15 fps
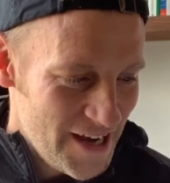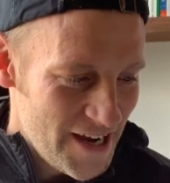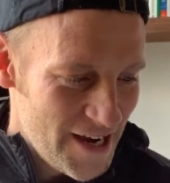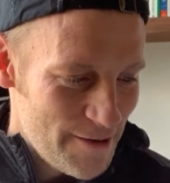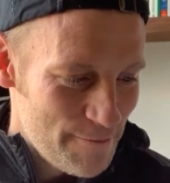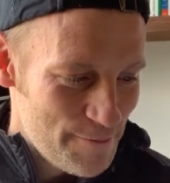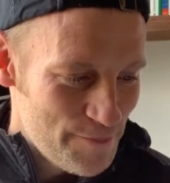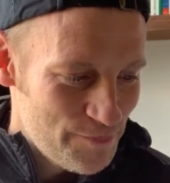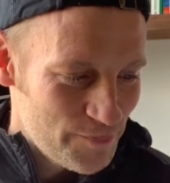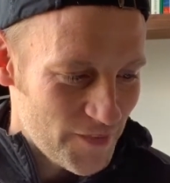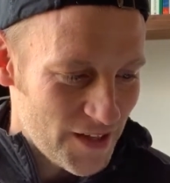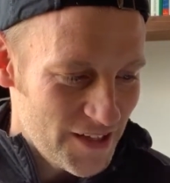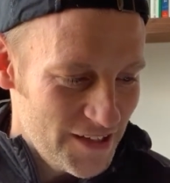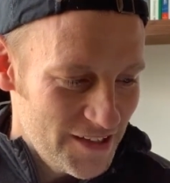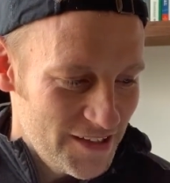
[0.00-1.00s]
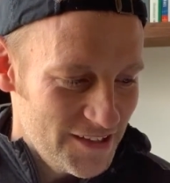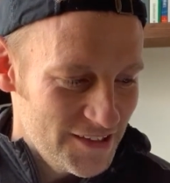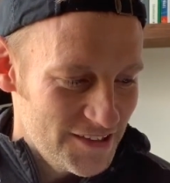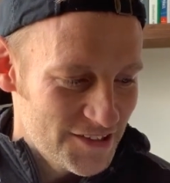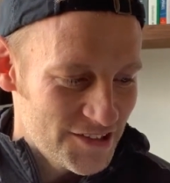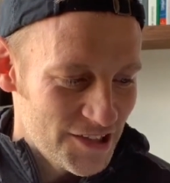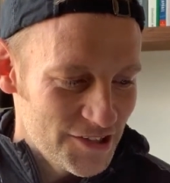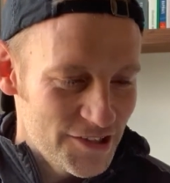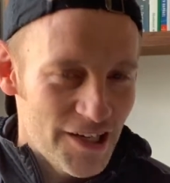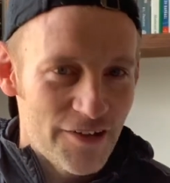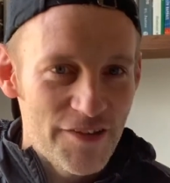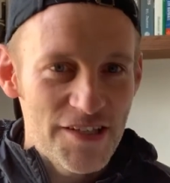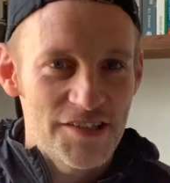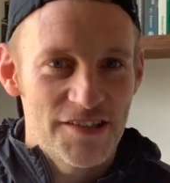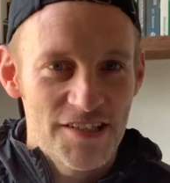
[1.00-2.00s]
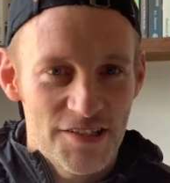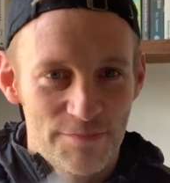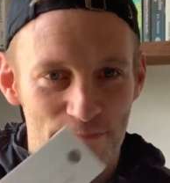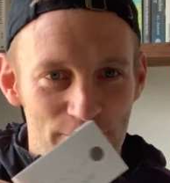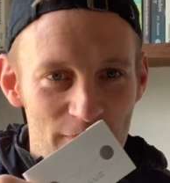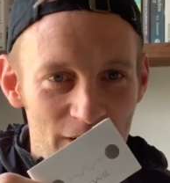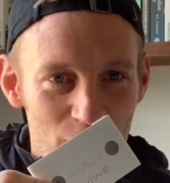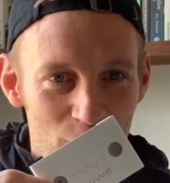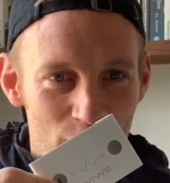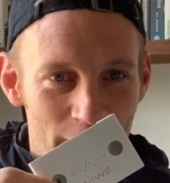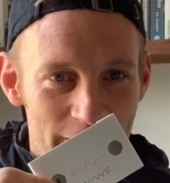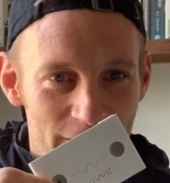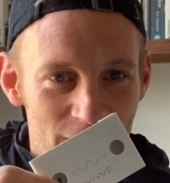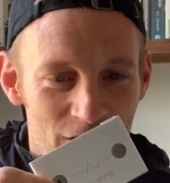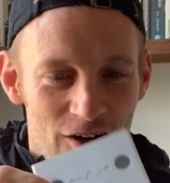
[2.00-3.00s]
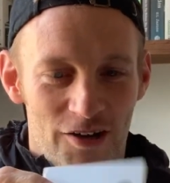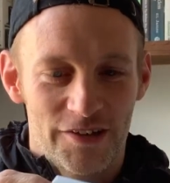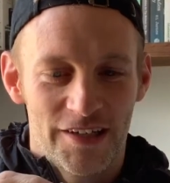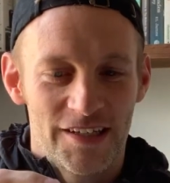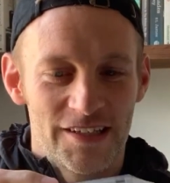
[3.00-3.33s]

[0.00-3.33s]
So, you know, this little credit card,